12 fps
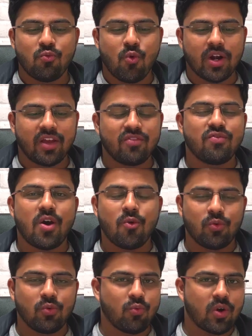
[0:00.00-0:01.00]
I
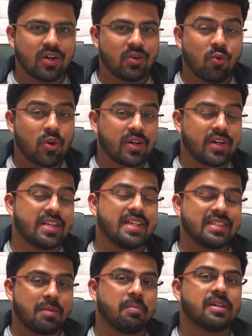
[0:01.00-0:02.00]
found, what results
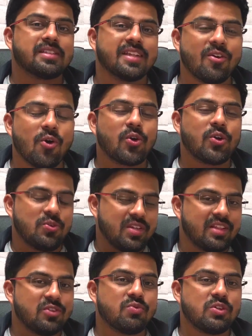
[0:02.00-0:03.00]
I personally got using
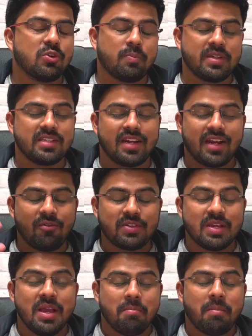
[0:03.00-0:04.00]
this visual pacer.
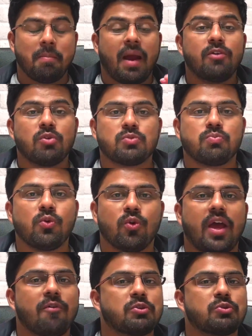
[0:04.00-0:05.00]
My mind was blown. I
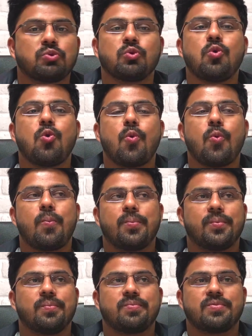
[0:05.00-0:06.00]
was so
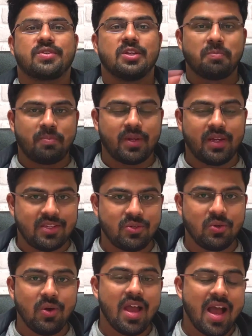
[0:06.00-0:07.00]
surprised,
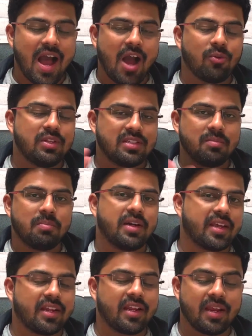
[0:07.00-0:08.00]
how this simple
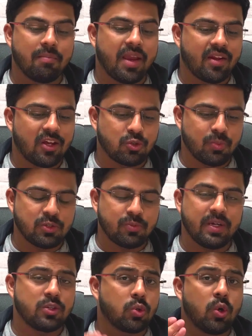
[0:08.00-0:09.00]
technique enhanced my speed.
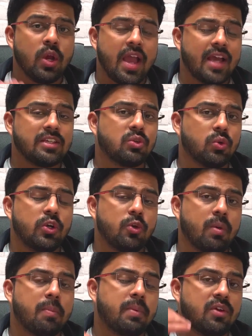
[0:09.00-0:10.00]
So as I told you in
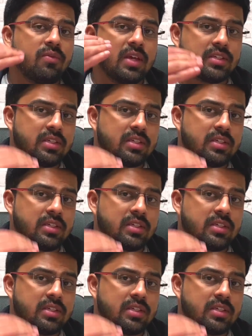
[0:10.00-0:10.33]
the previous